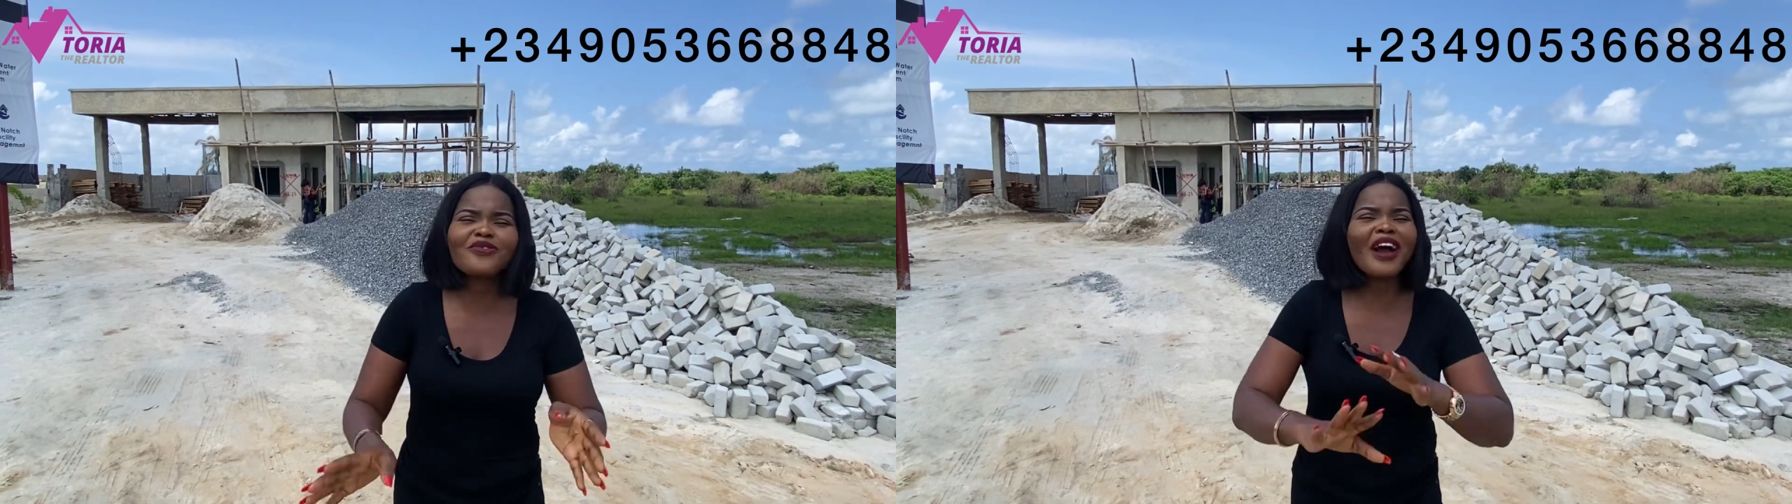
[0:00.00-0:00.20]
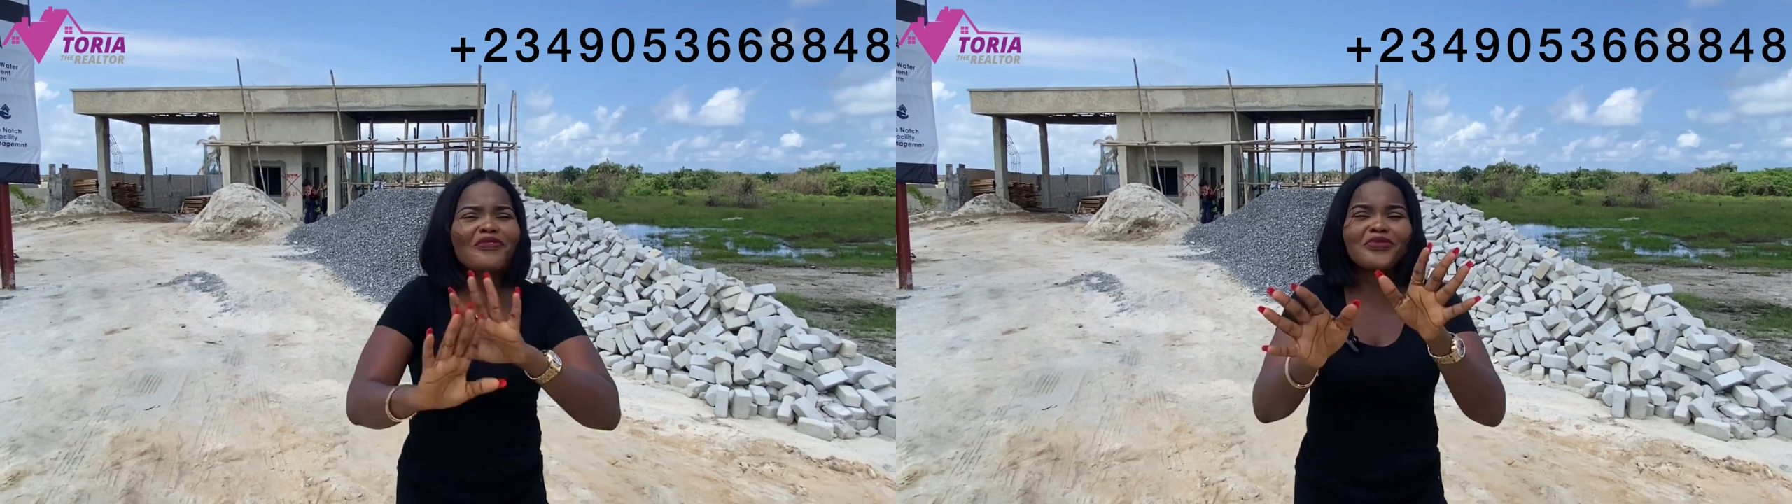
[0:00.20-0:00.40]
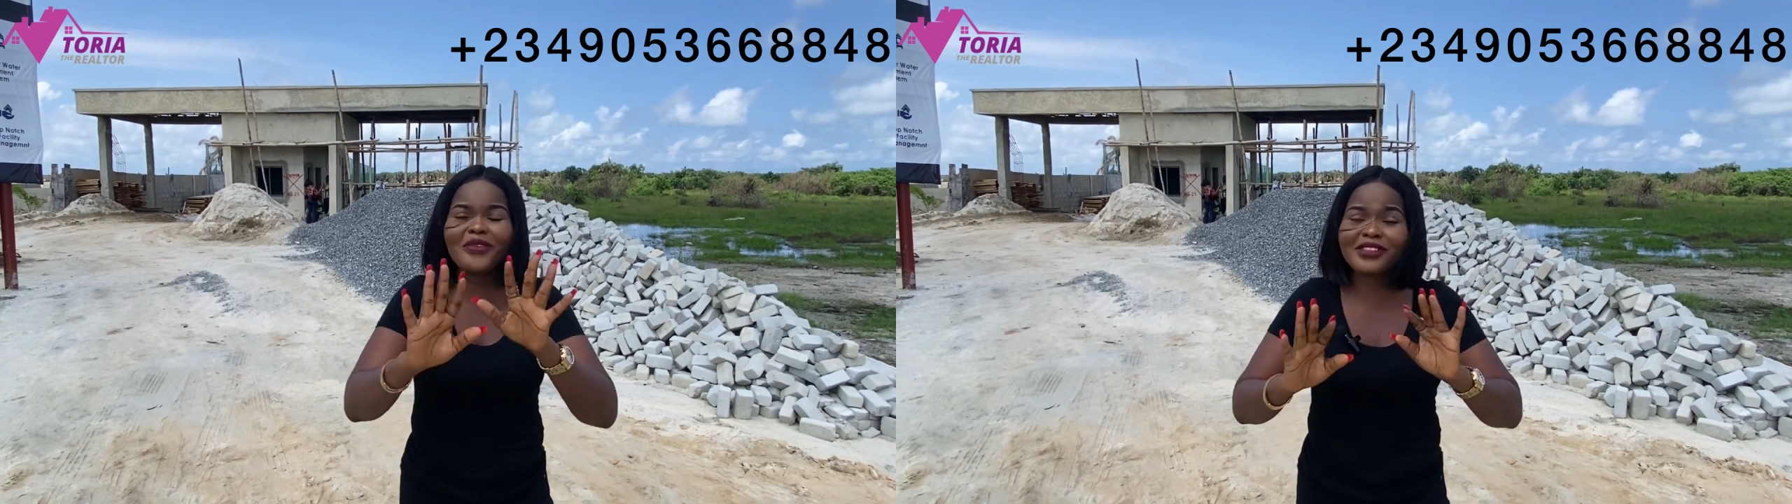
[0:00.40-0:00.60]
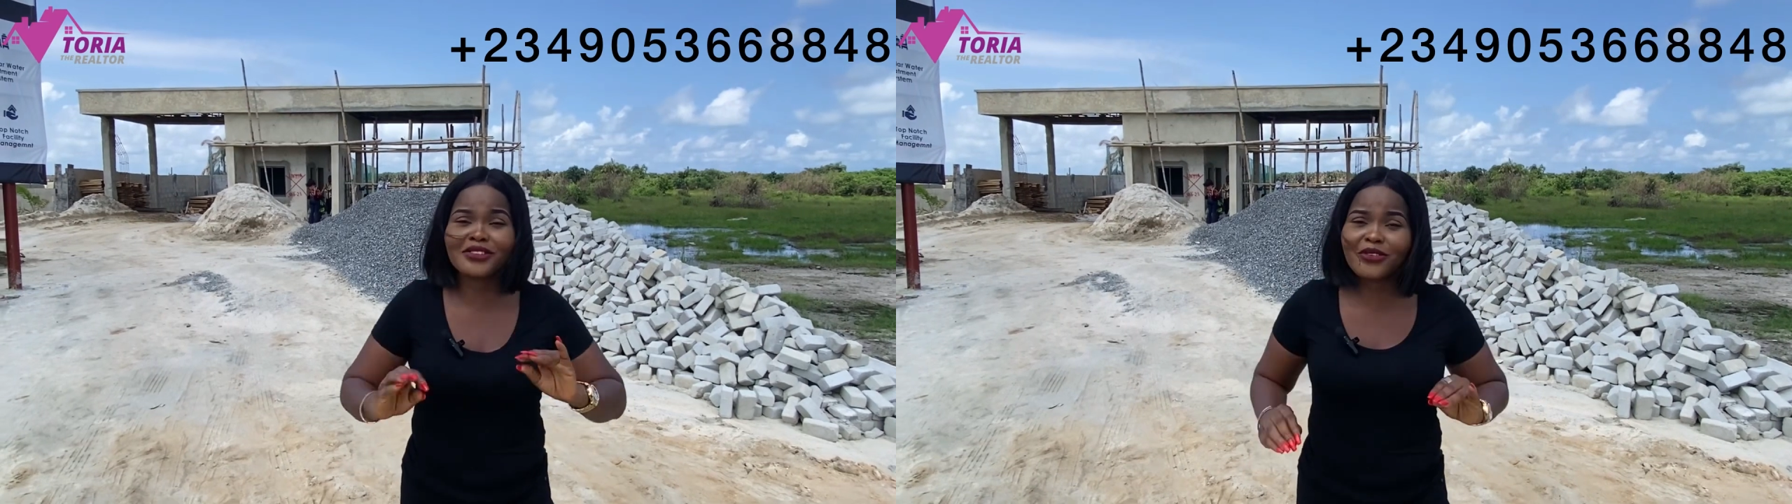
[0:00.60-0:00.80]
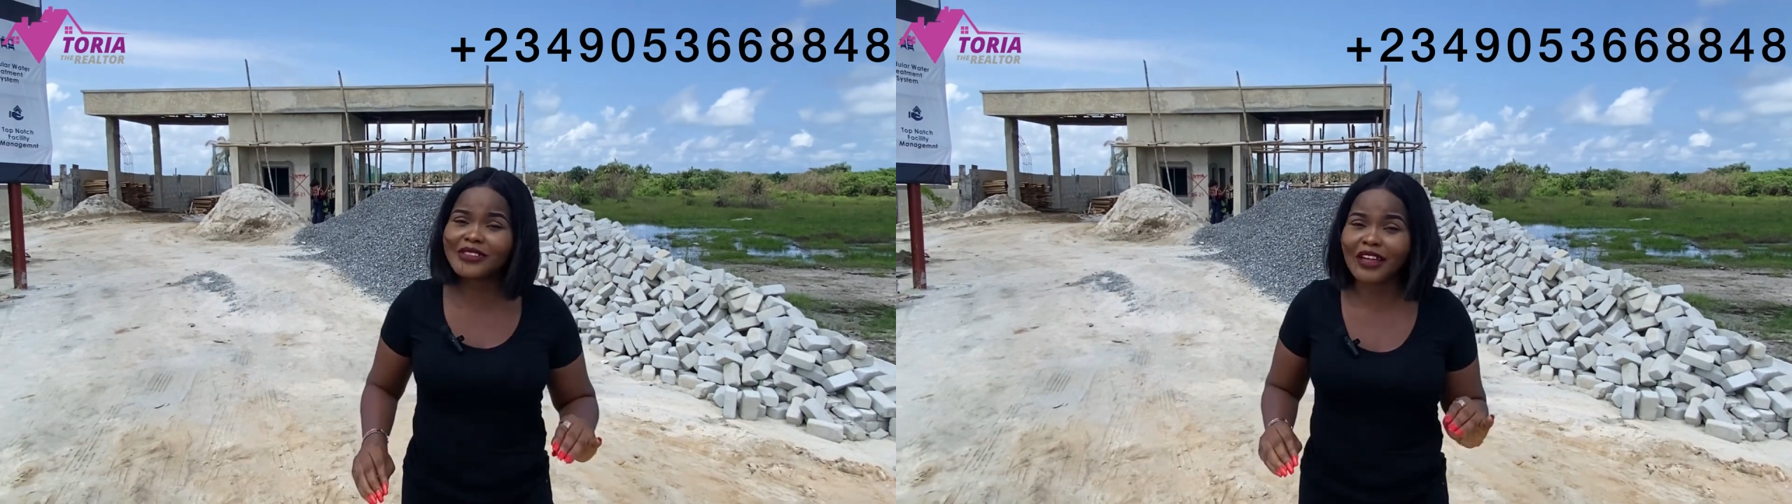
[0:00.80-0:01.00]
You have no
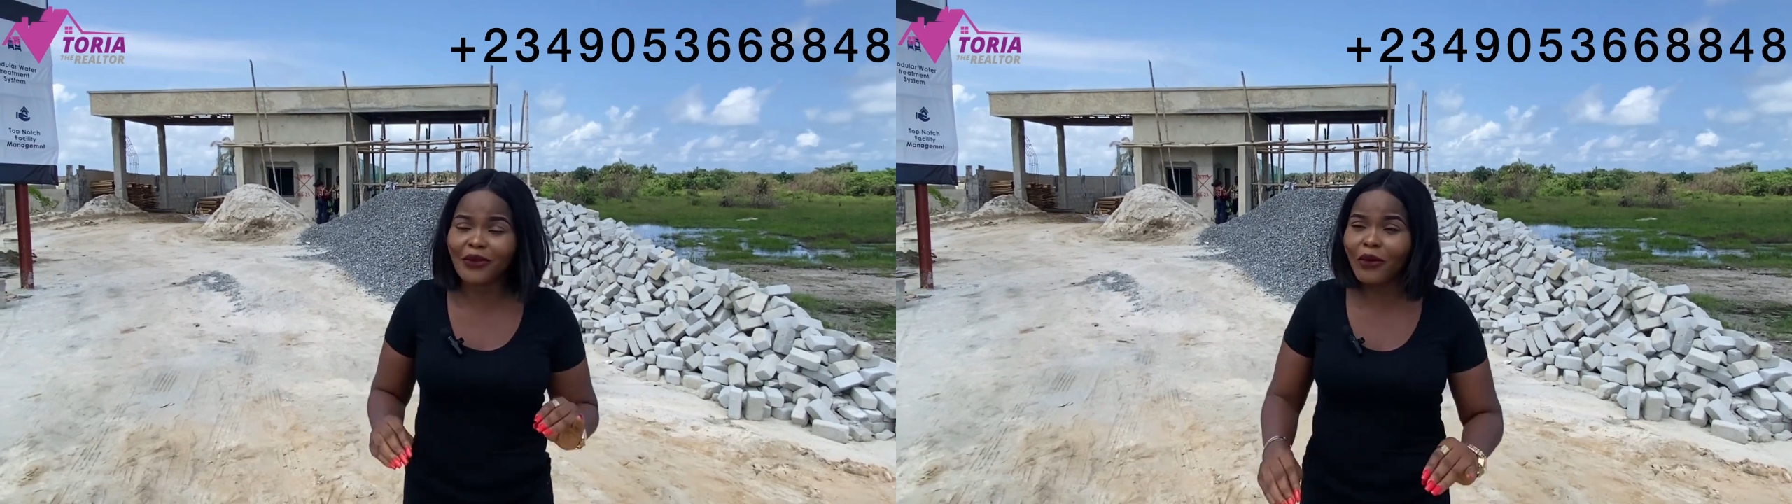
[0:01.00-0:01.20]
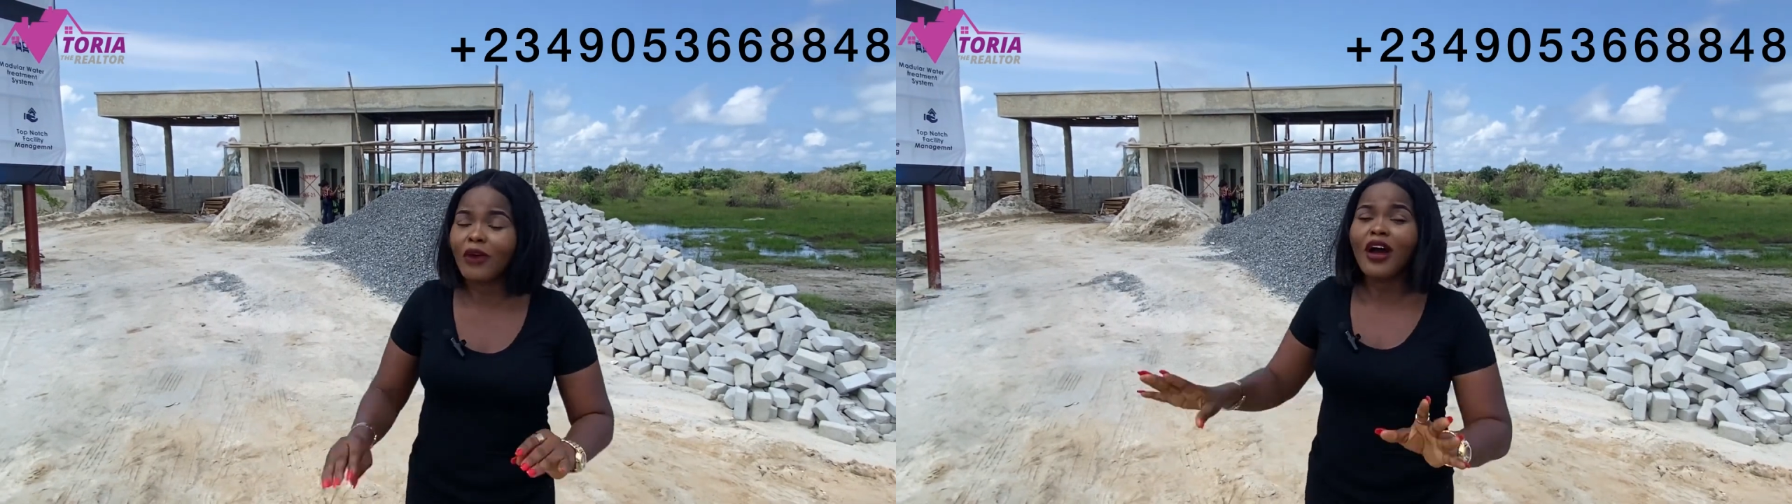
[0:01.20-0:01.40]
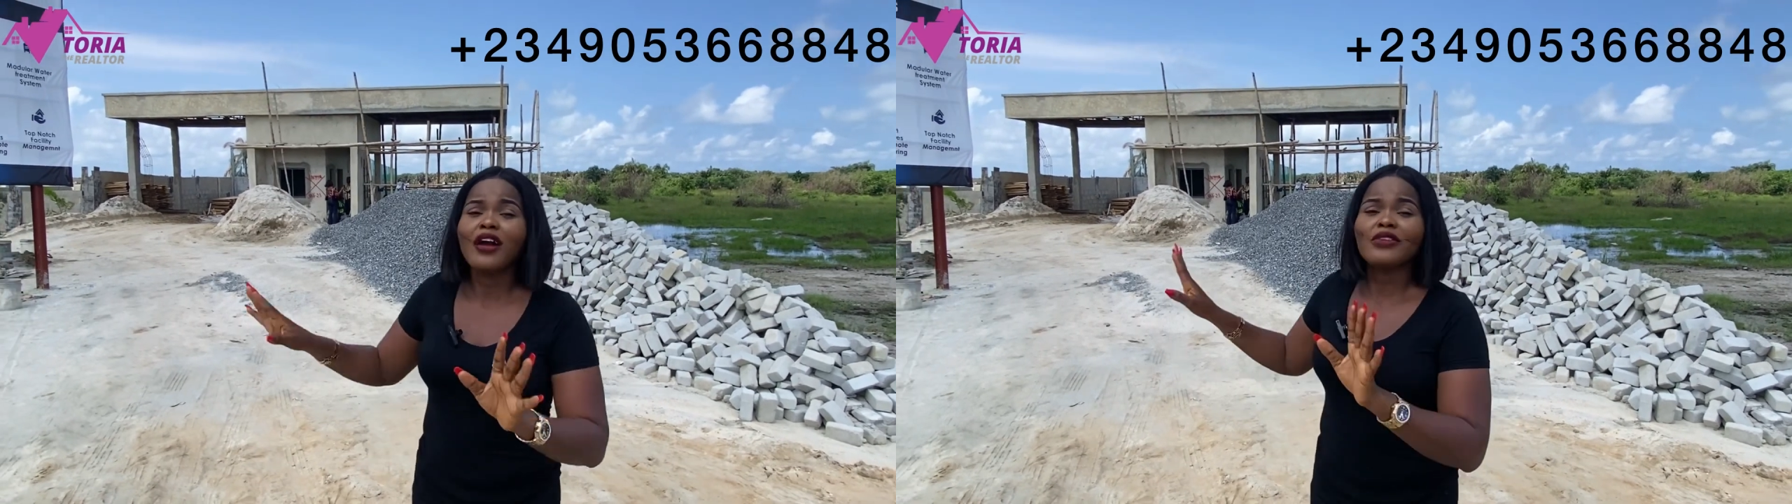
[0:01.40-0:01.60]
excuse at all